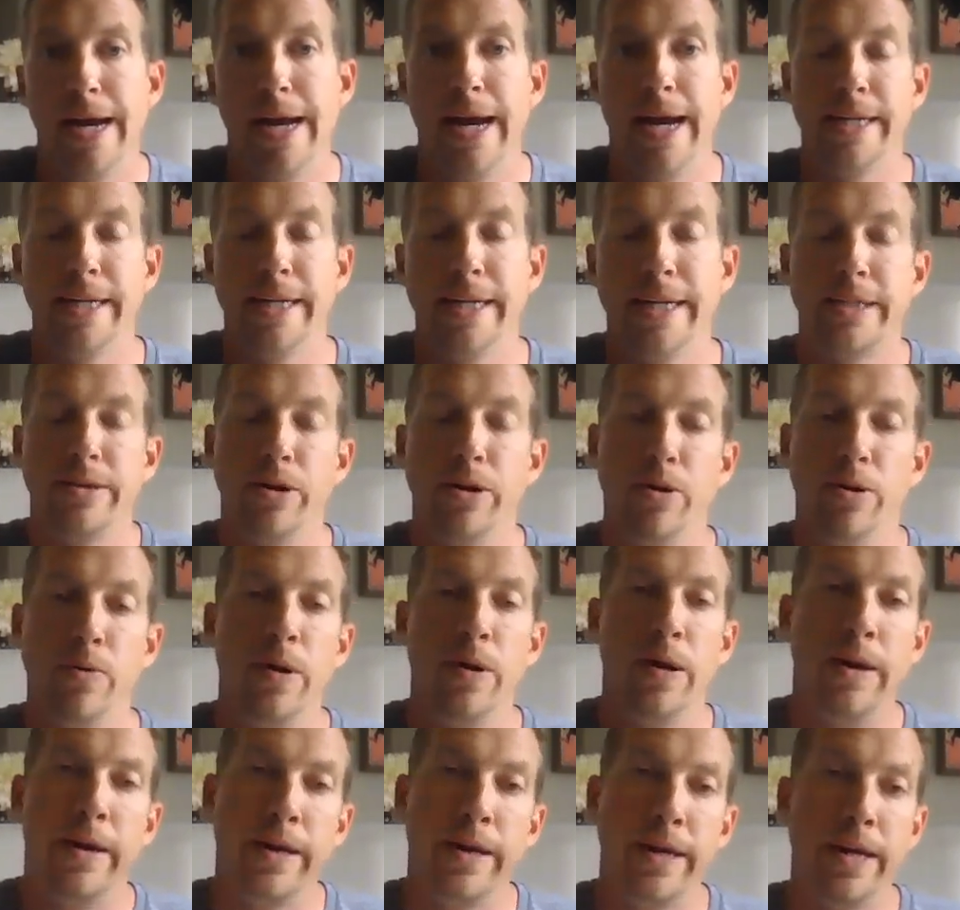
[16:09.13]
And
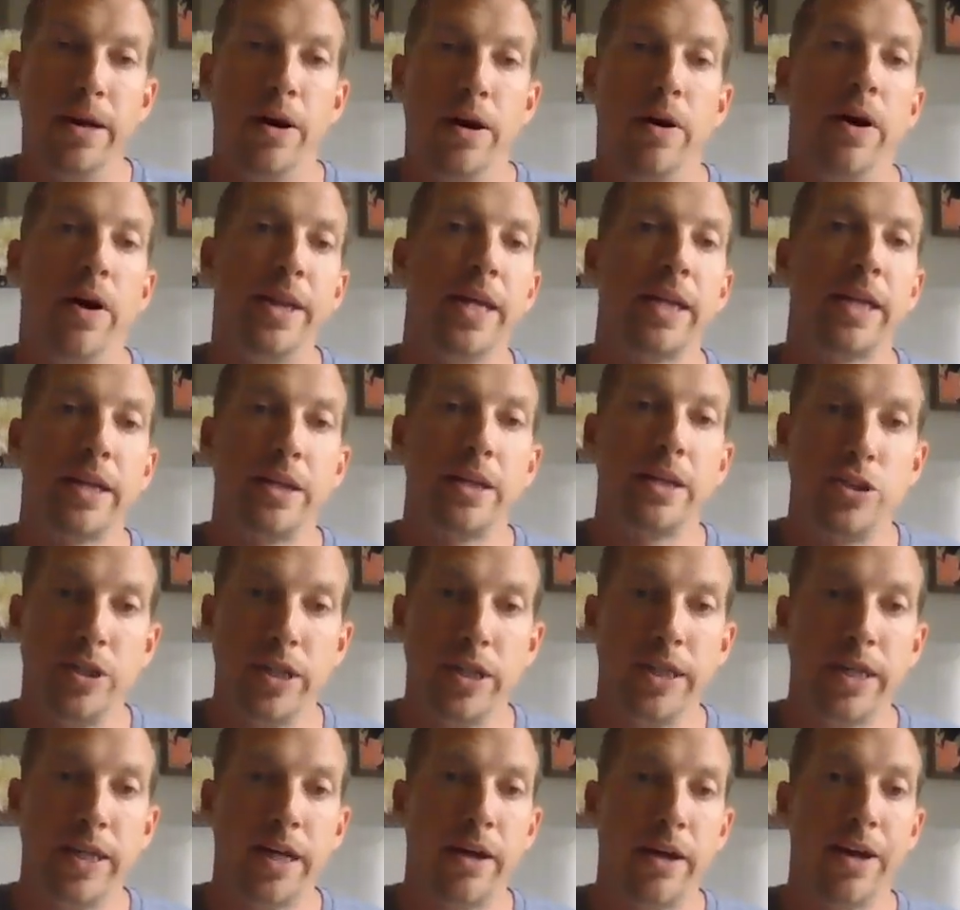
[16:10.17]
so, I think the
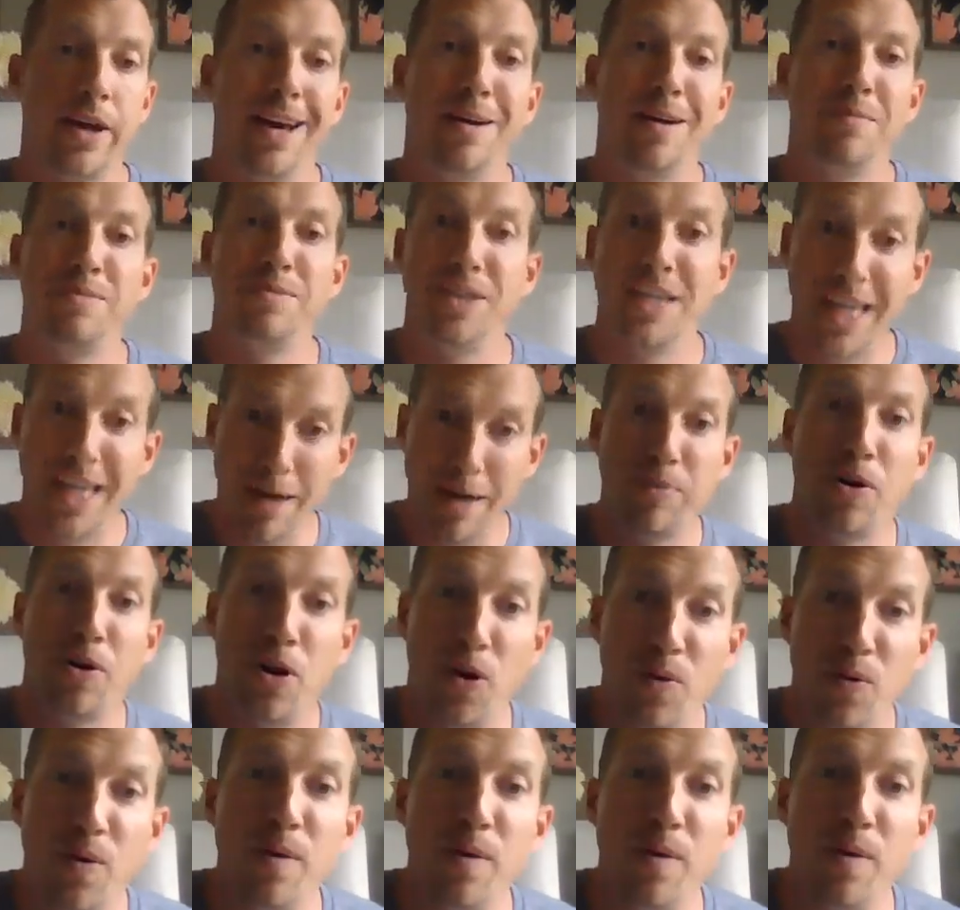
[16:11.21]
sheet not only helps you keep it
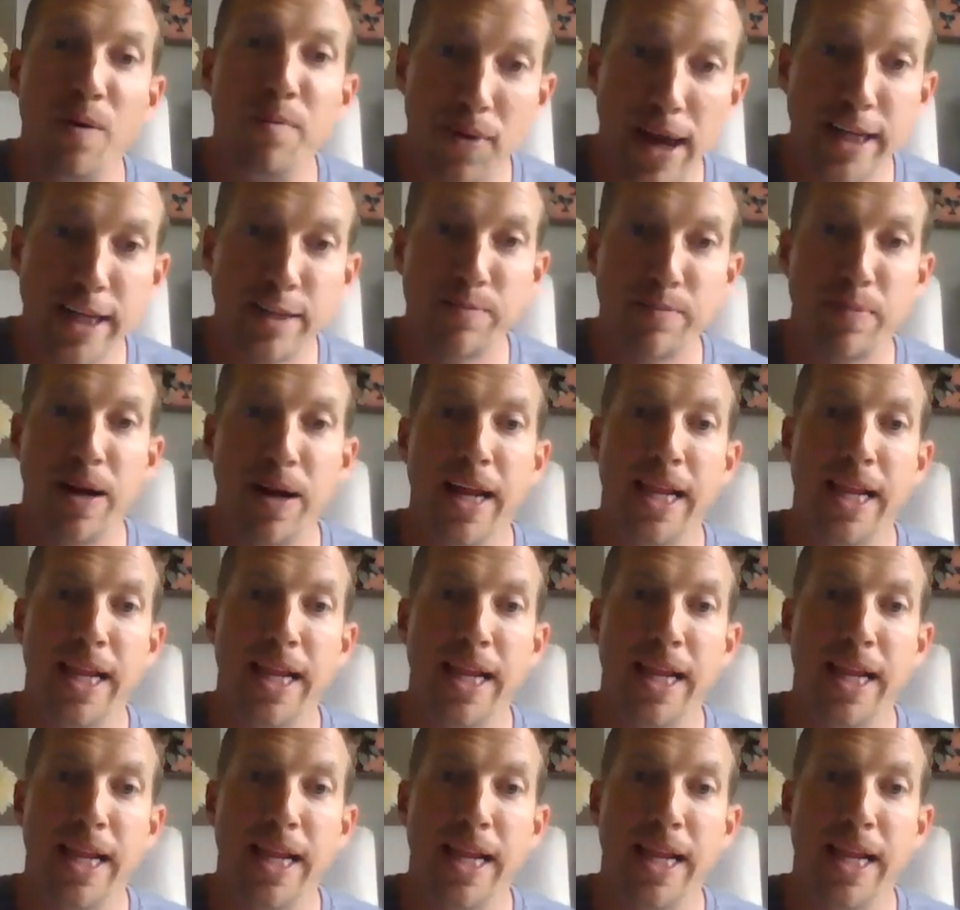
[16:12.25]
all in one place,